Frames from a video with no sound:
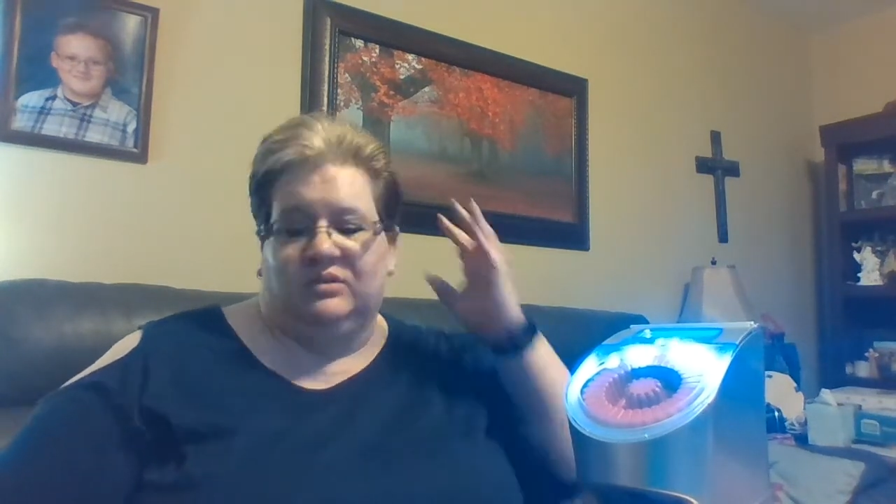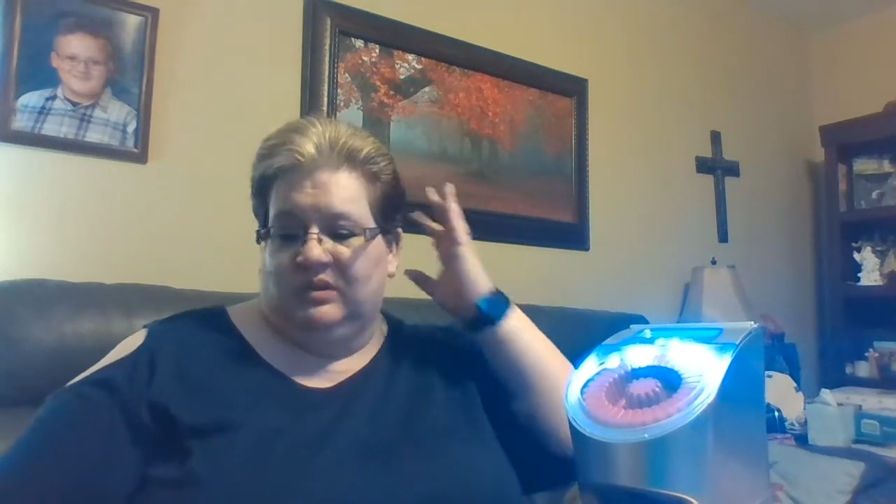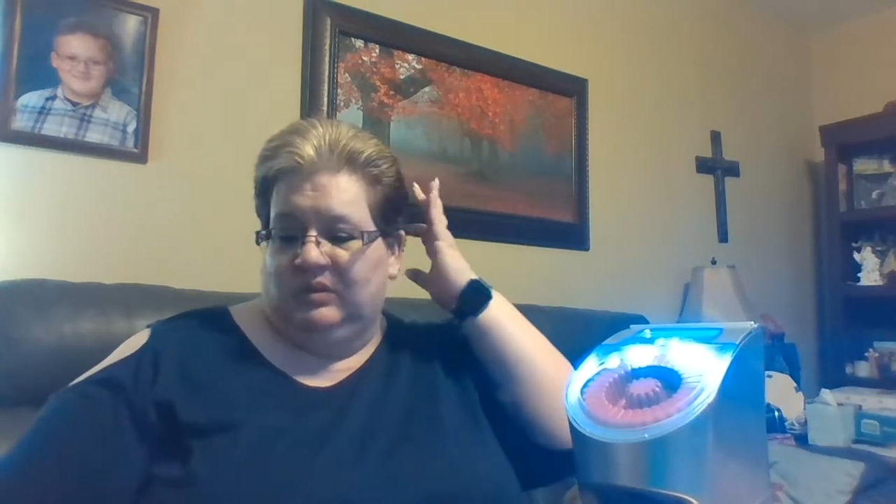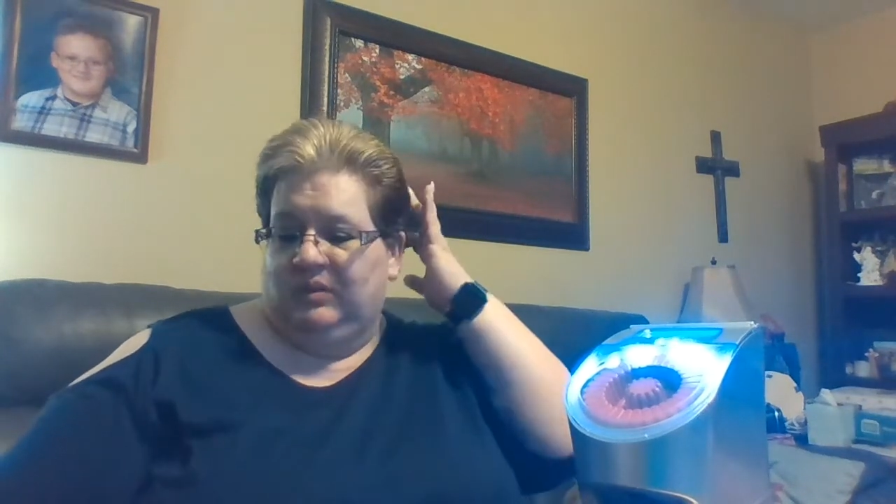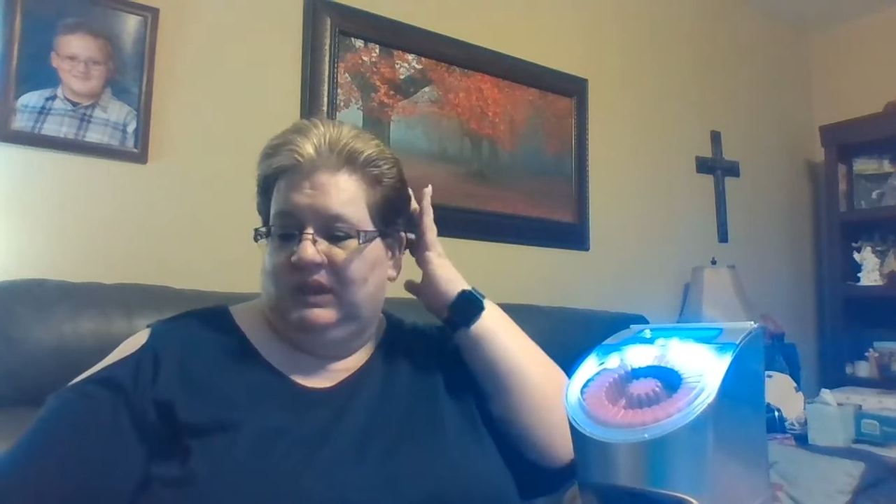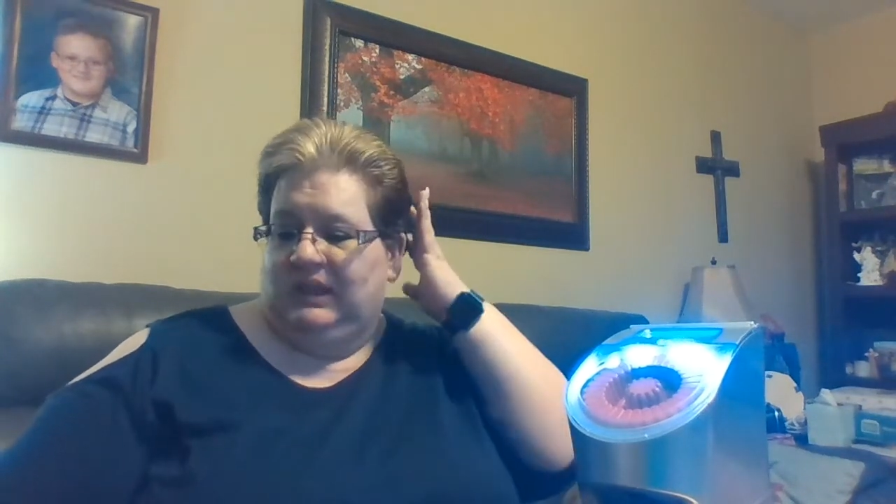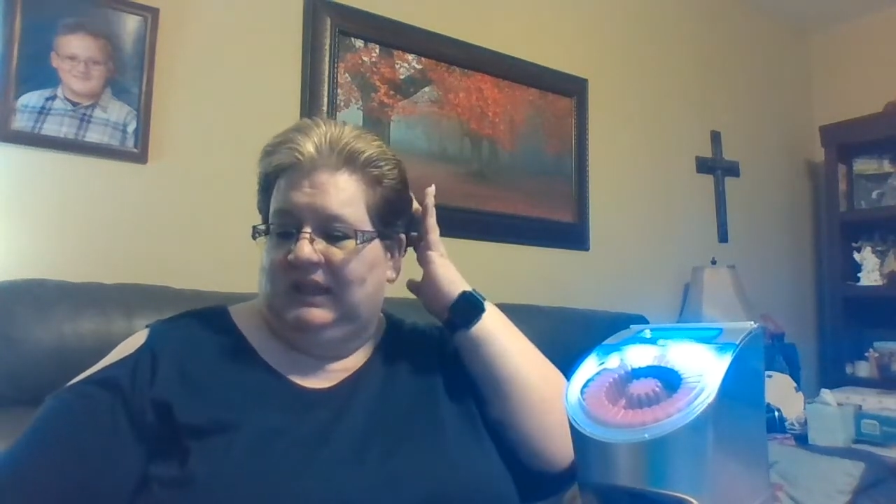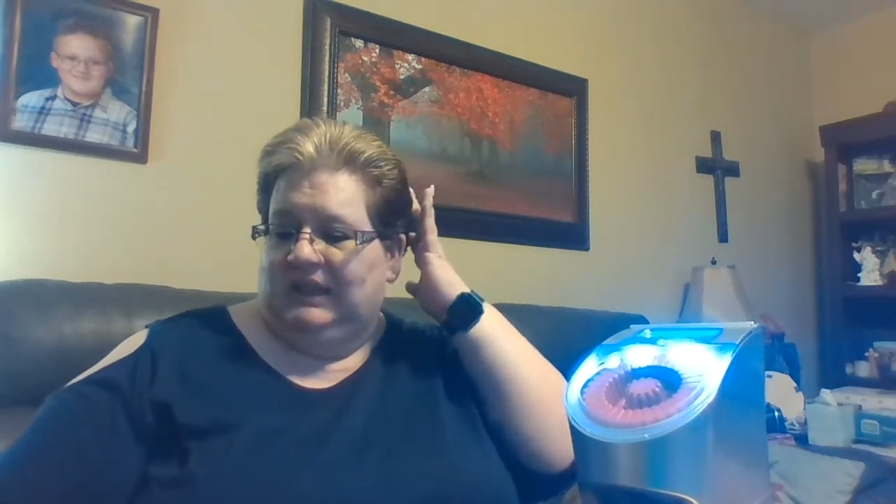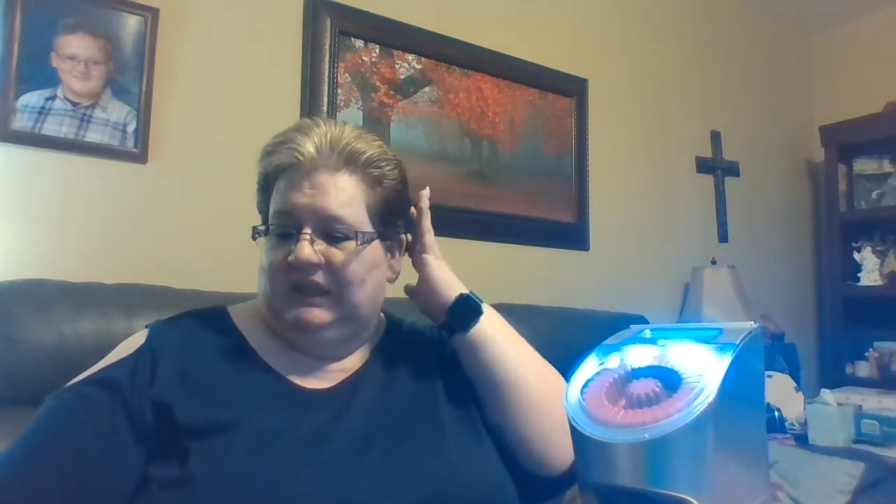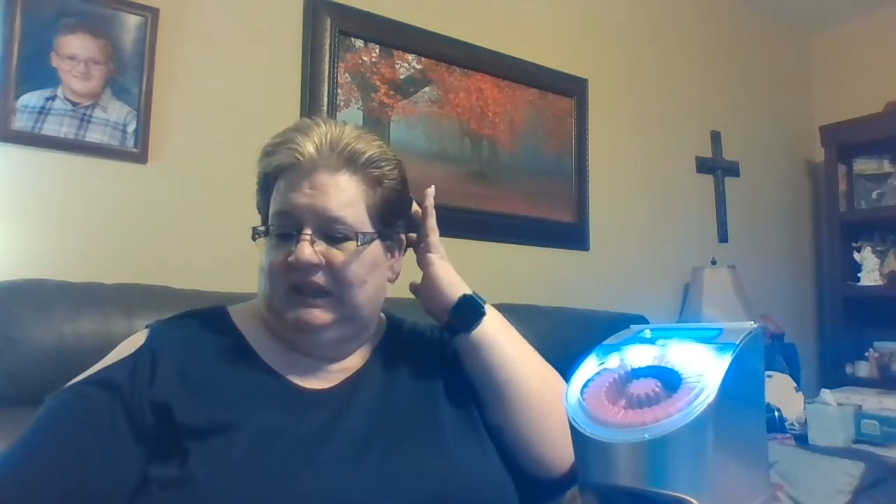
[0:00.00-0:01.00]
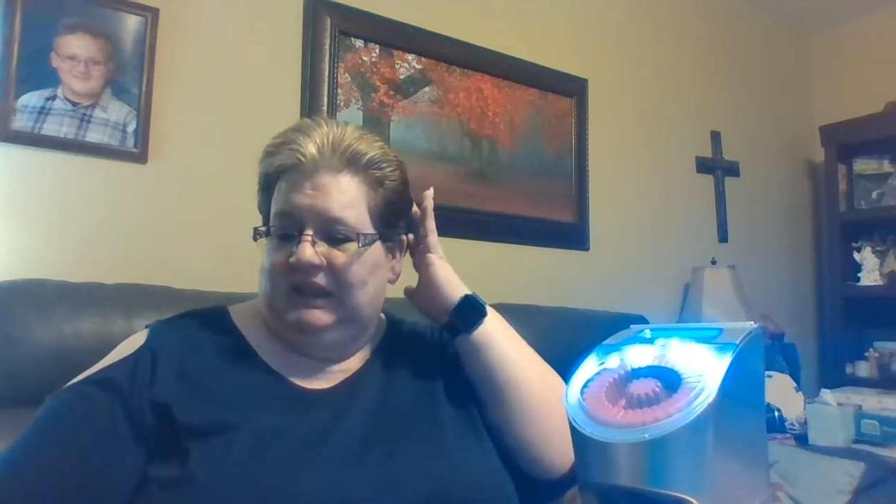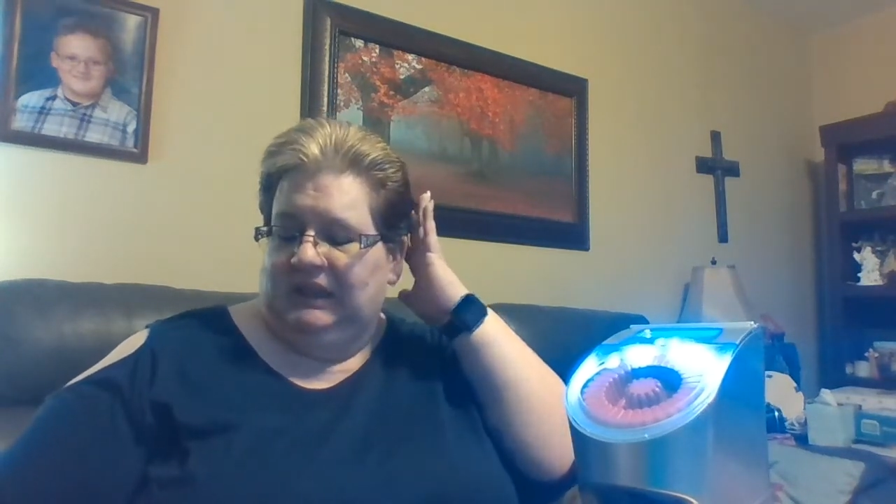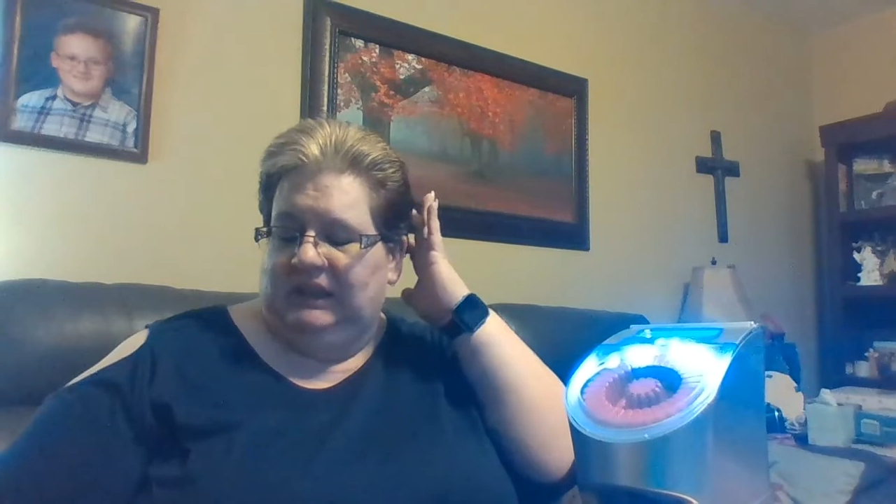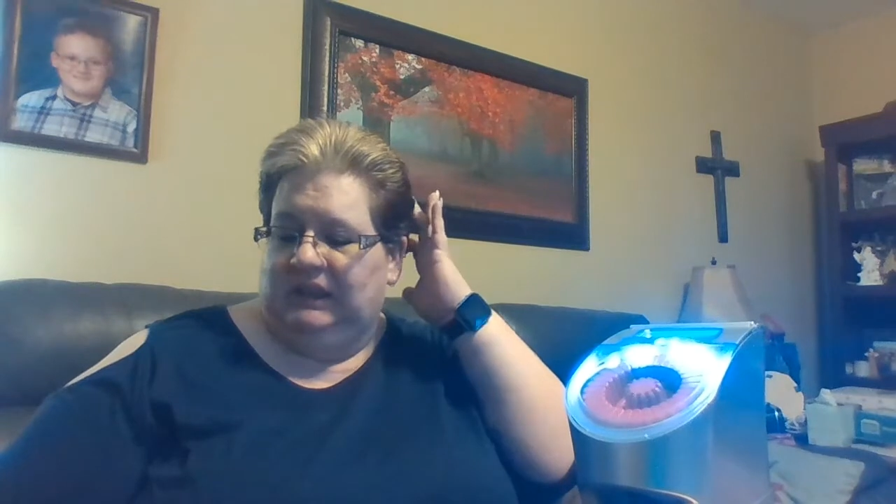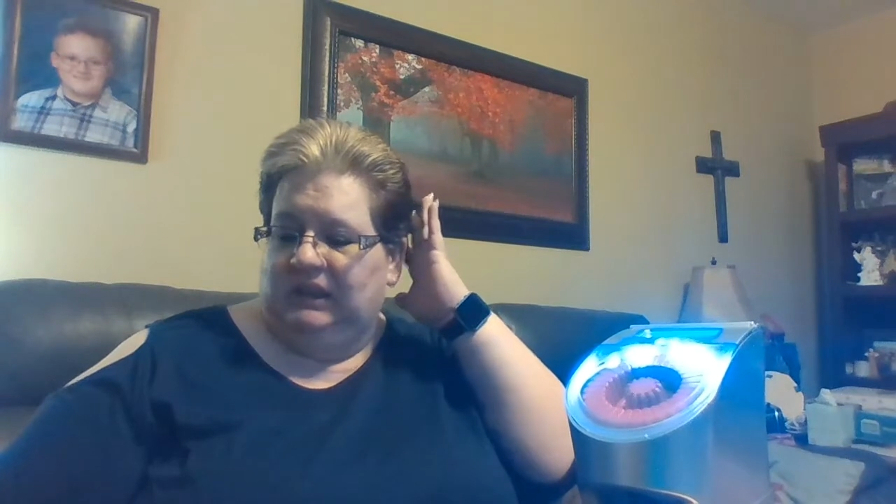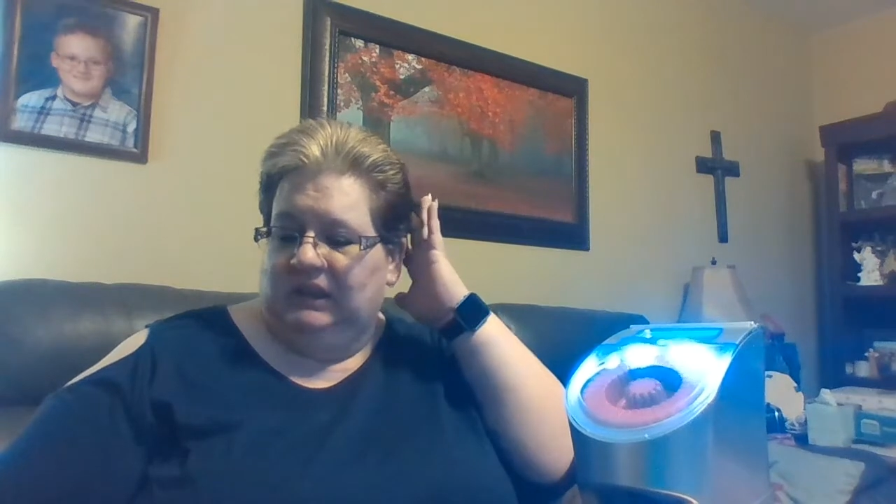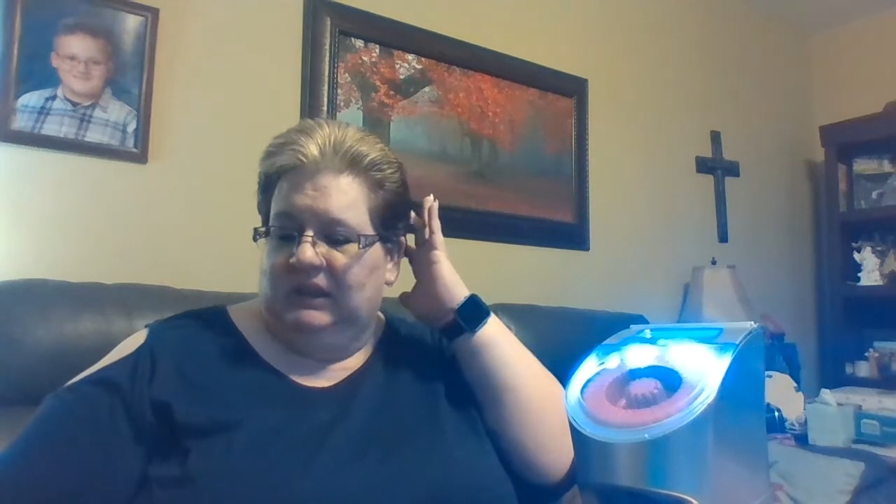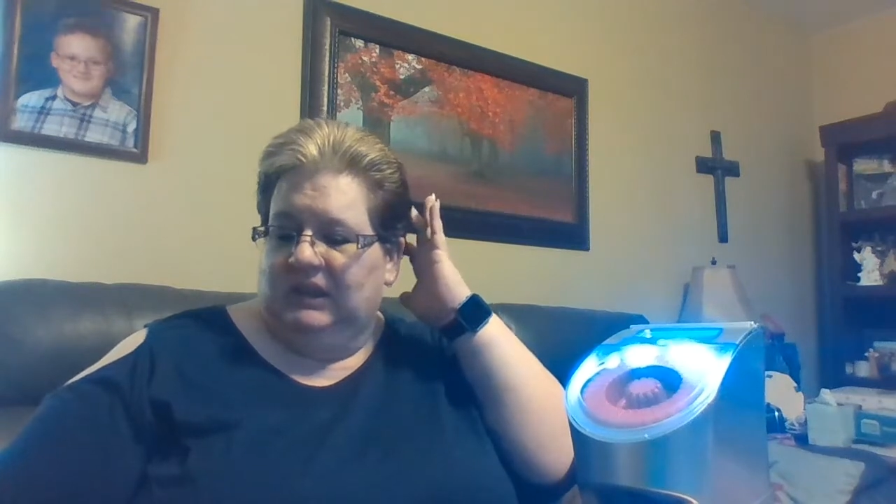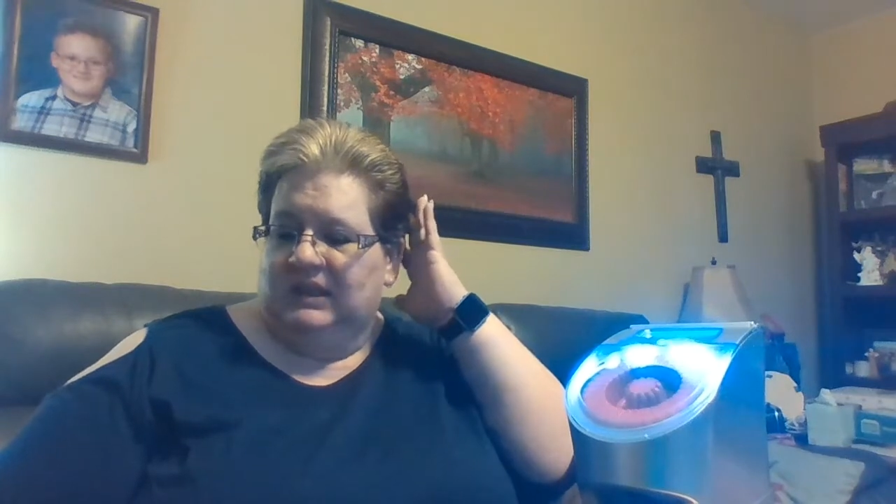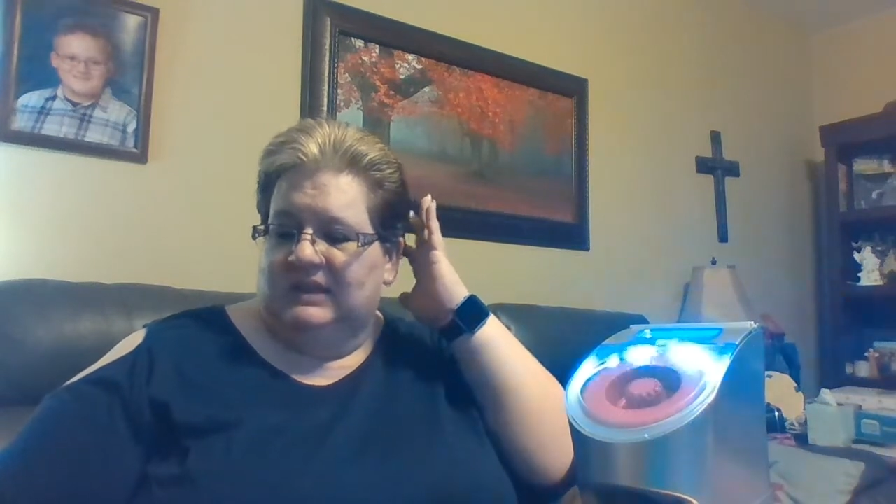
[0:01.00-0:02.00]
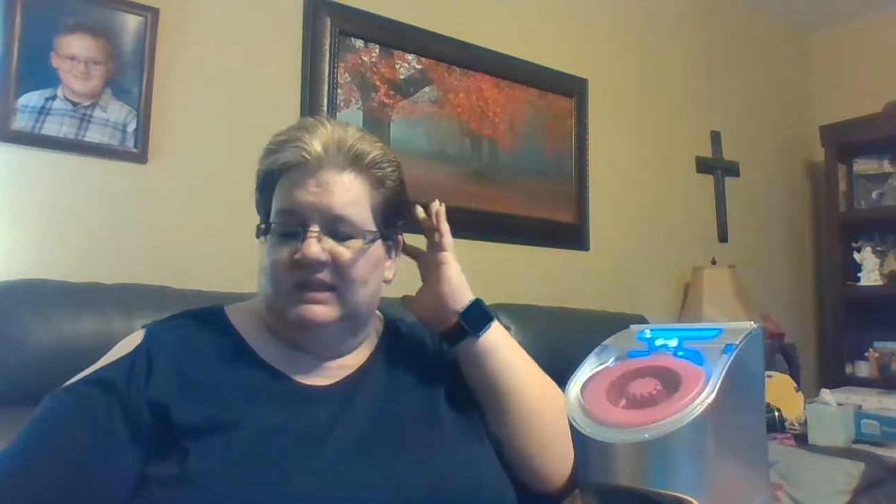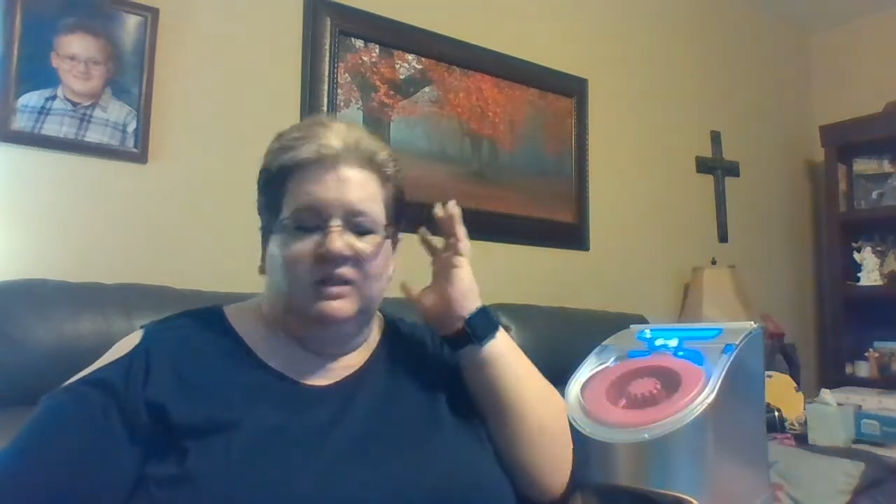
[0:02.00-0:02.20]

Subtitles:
bariatric one, and he